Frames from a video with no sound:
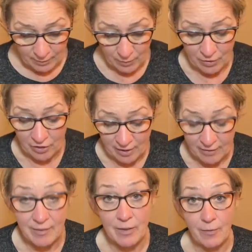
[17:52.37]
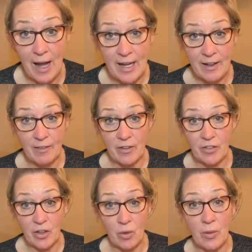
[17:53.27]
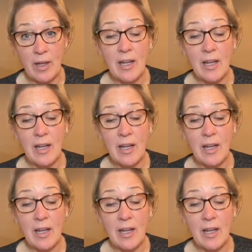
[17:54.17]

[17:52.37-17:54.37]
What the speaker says: which is dividing the dough